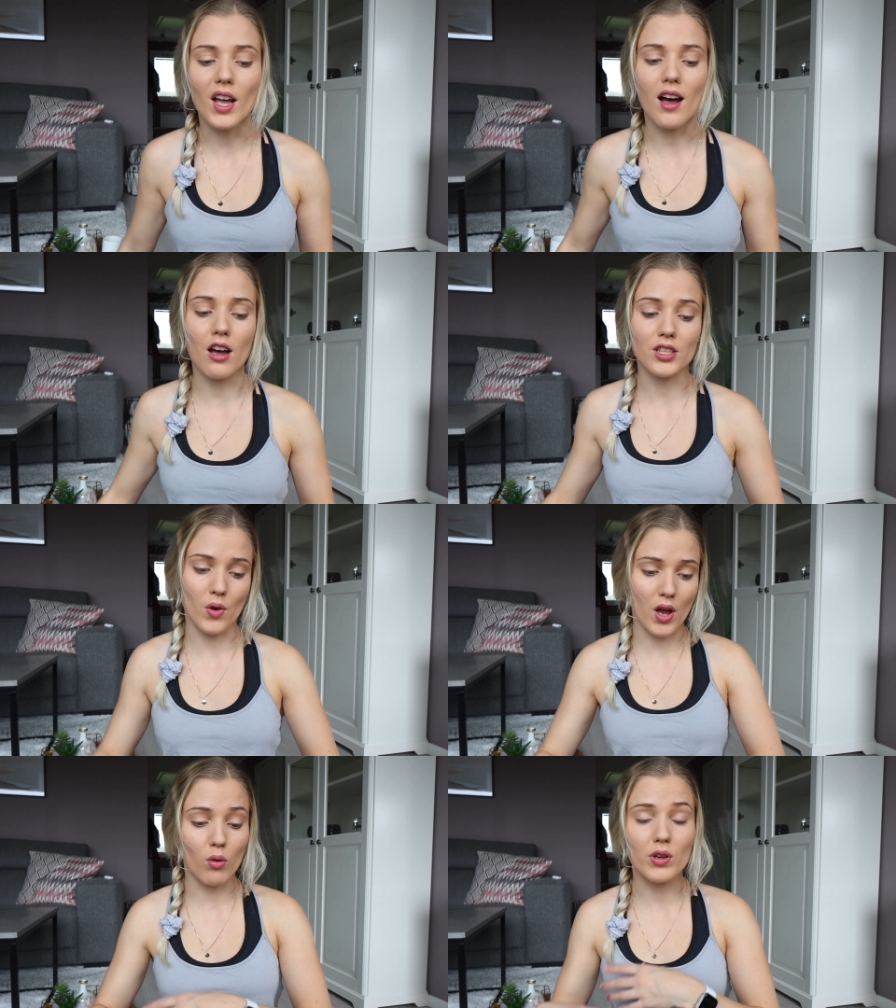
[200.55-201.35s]
Uh, so
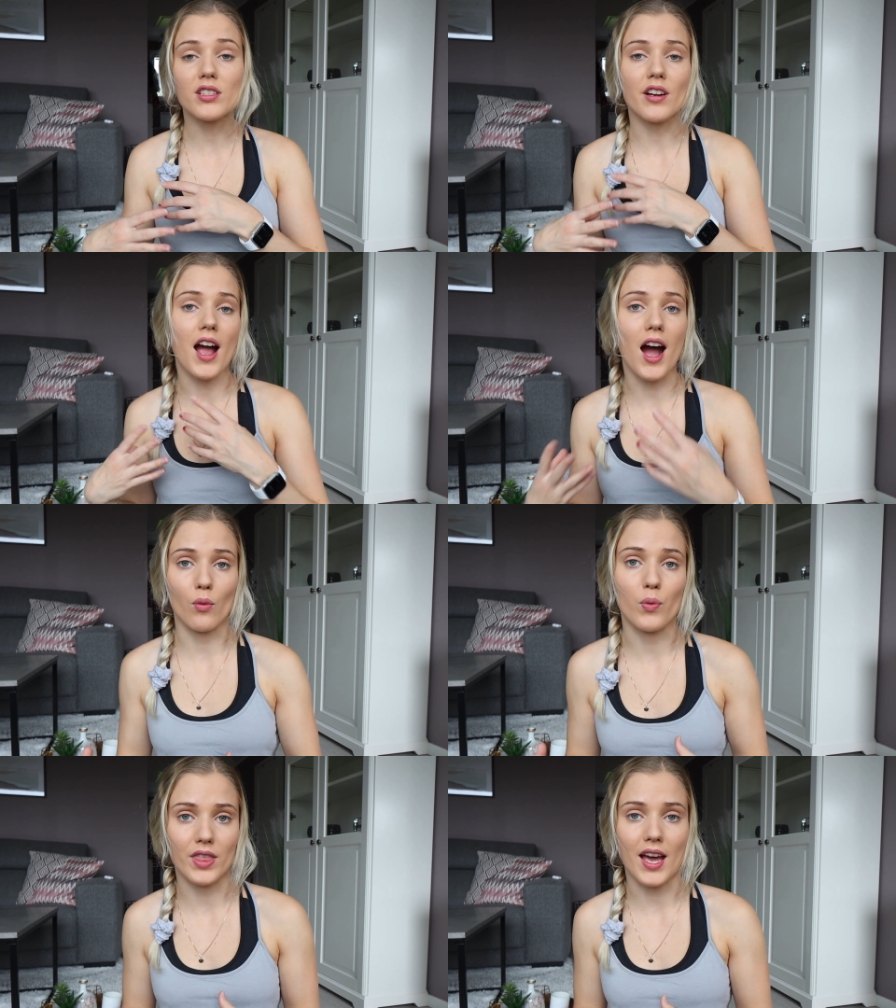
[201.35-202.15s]
I always start
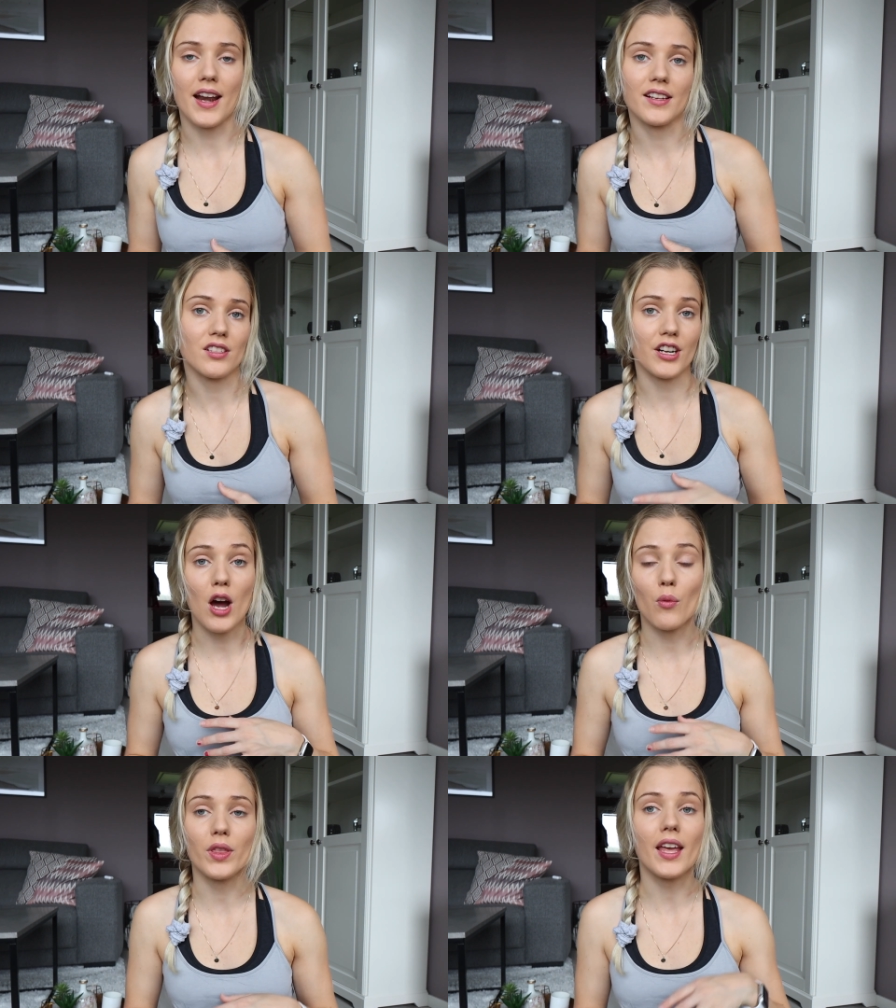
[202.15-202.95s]
out with that. I start
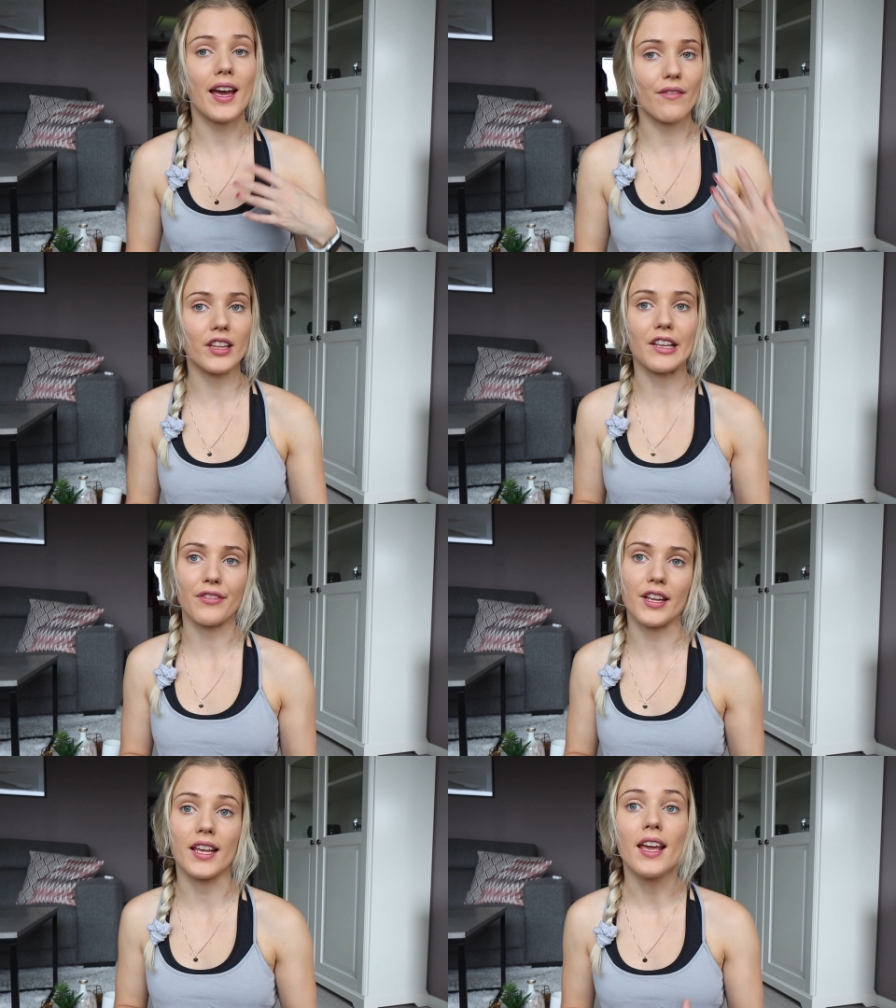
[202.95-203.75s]
out with the heavy
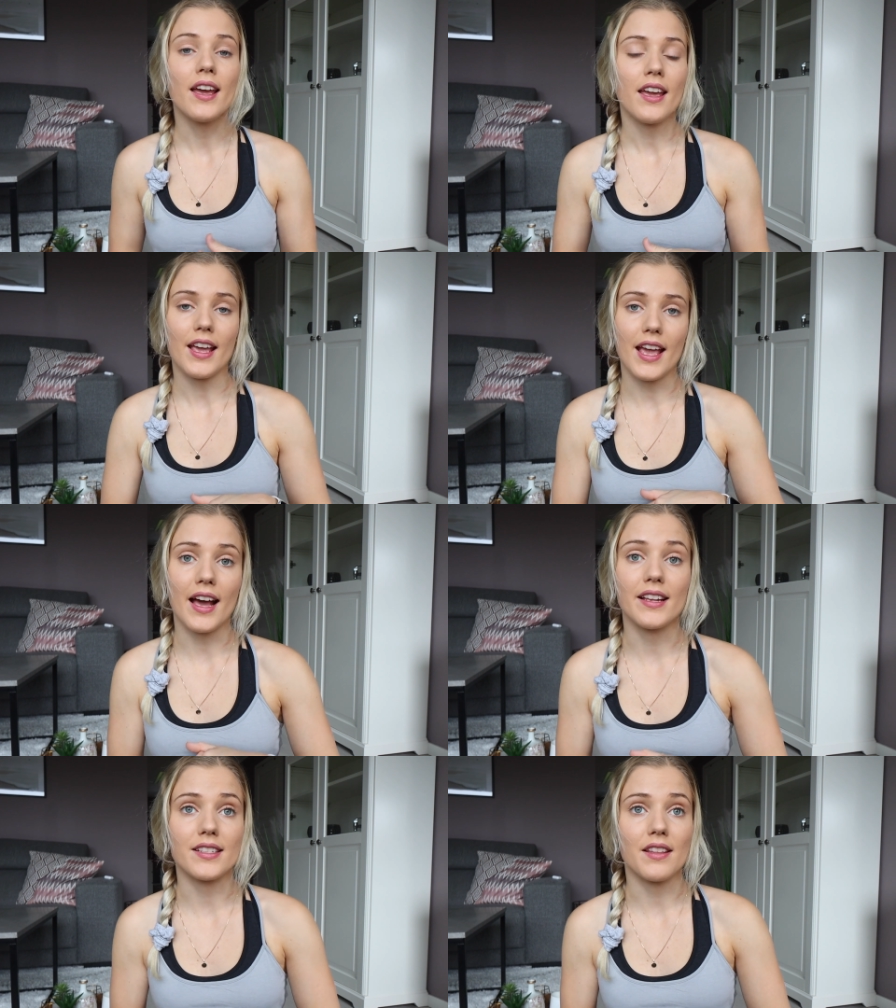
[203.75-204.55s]
lifting
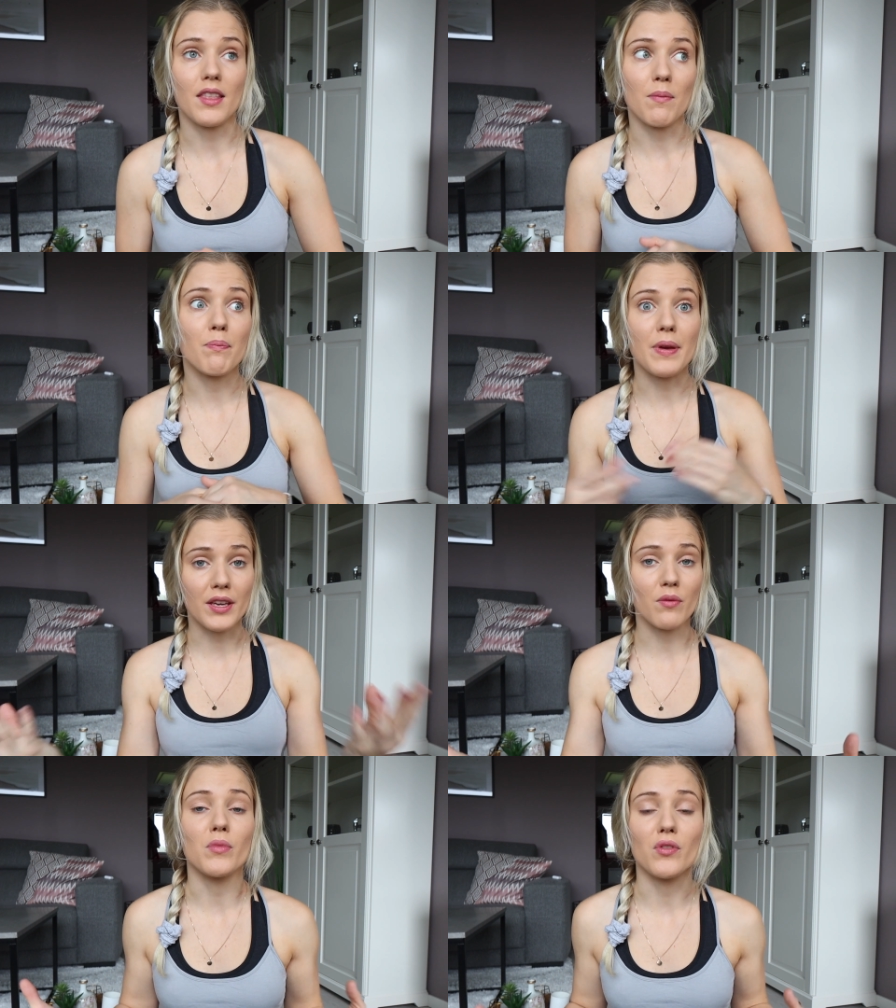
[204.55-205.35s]
and the
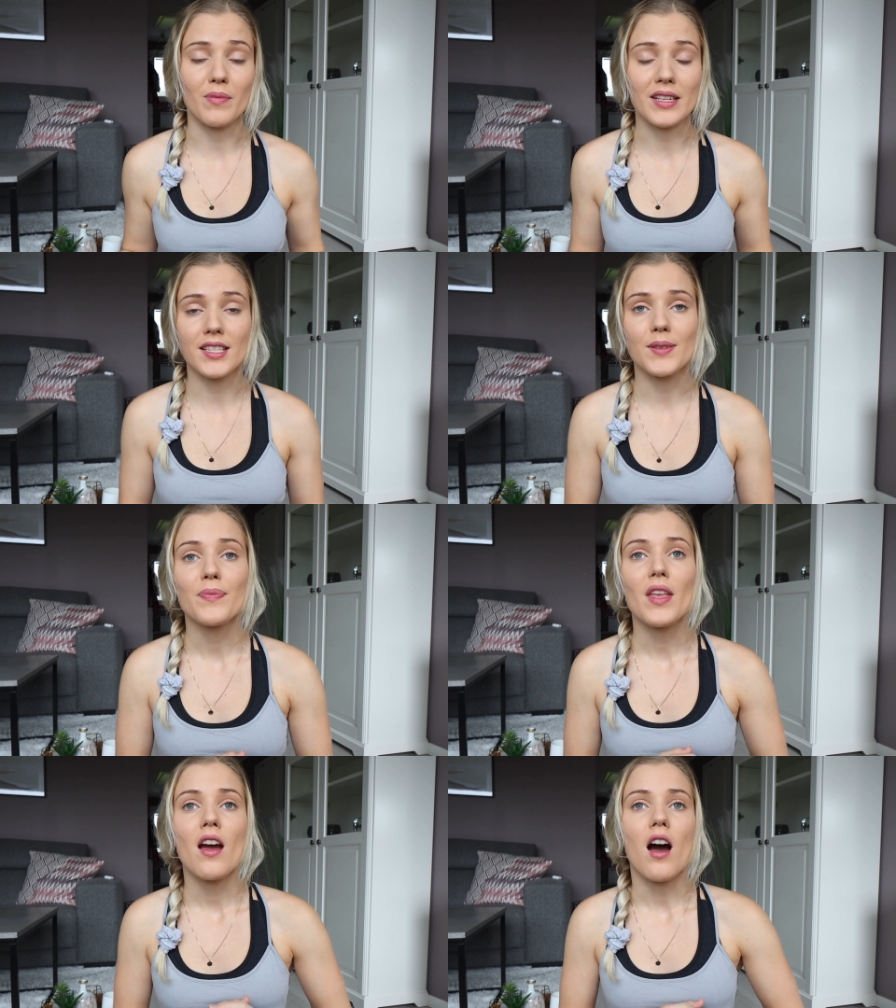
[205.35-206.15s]
big movements.
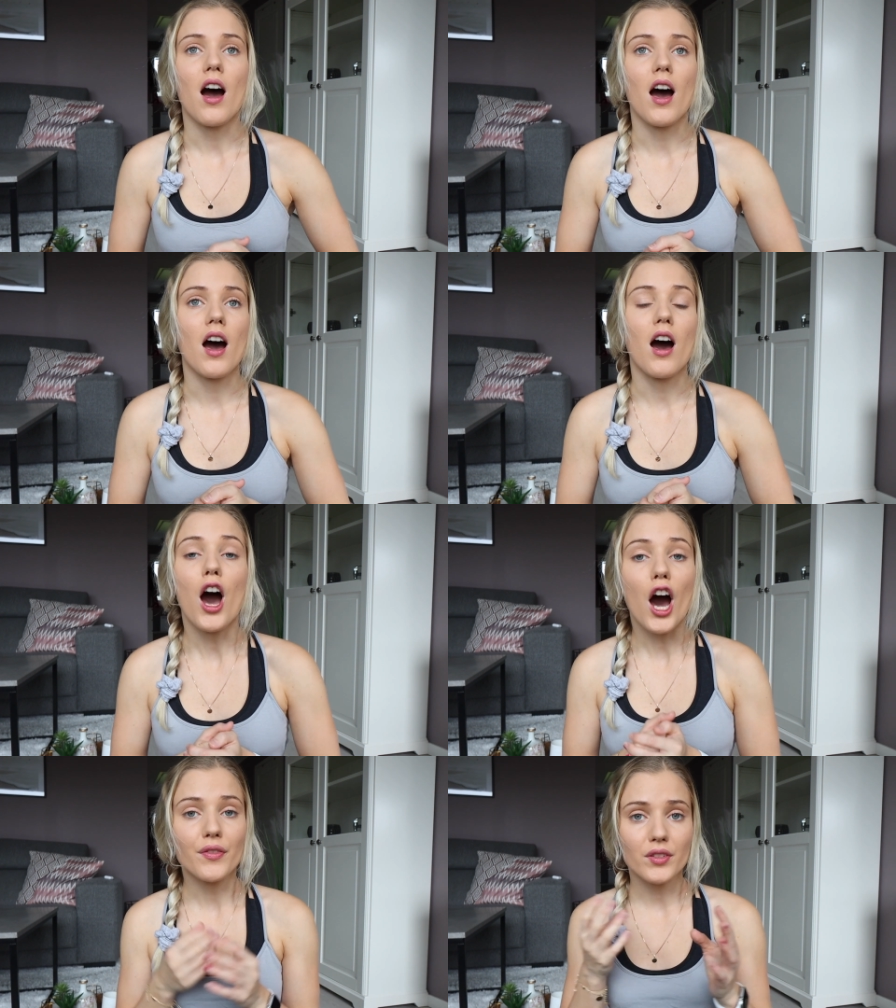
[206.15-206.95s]
Uh,
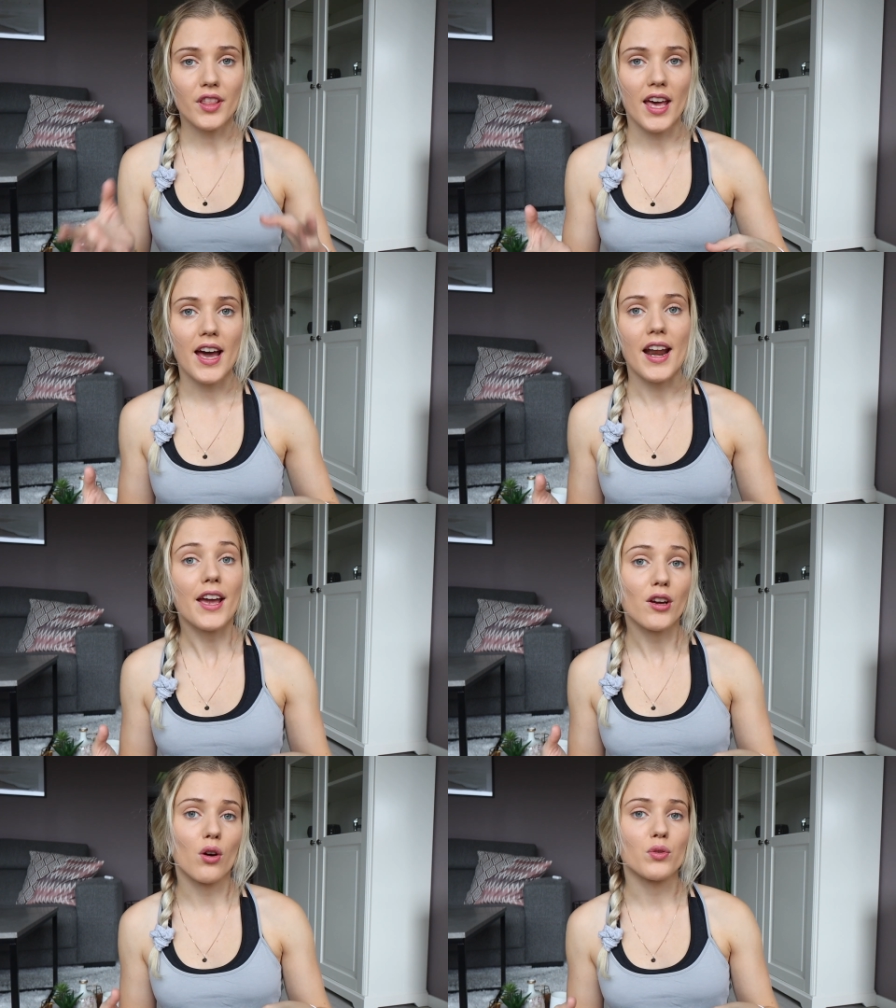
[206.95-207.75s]
after that,
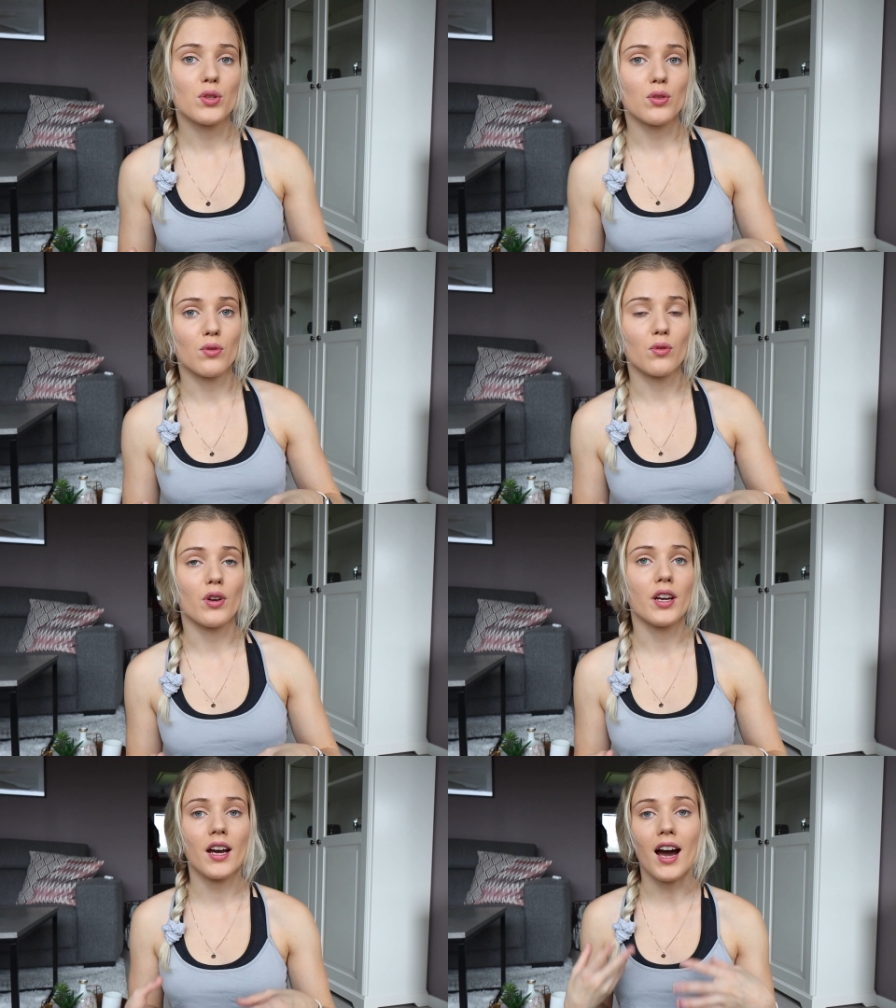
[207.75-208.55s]
I go to
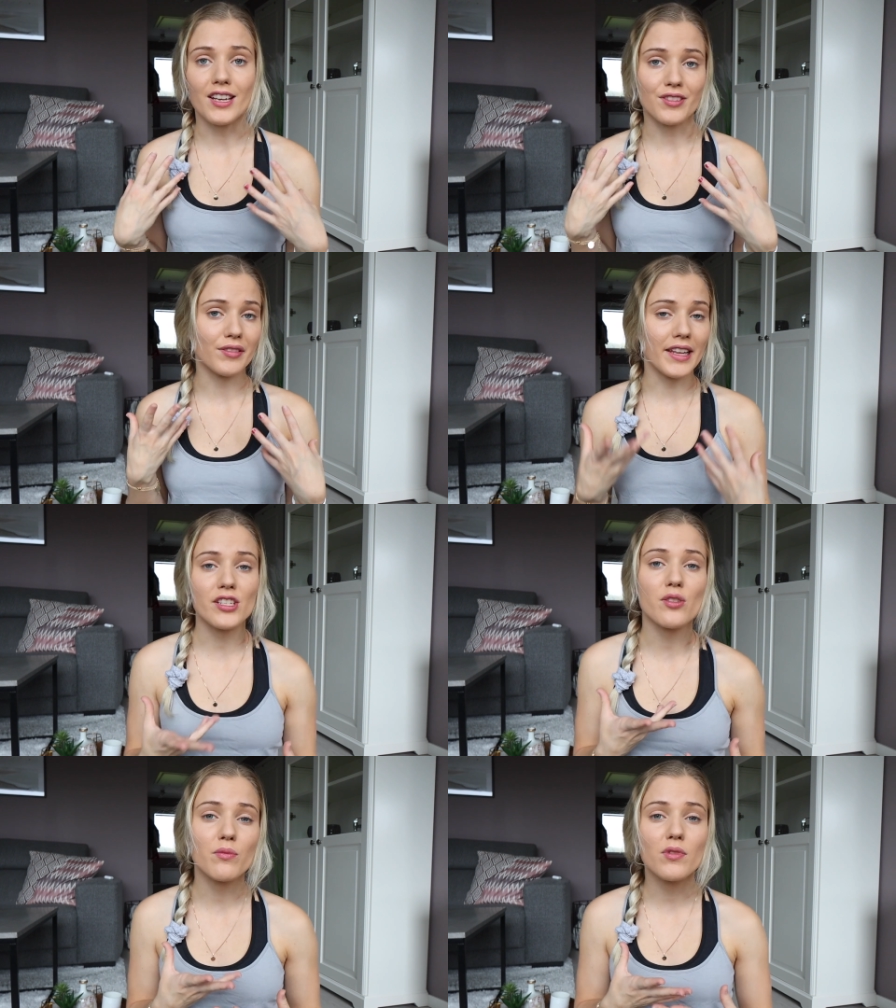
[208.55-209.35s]
isolation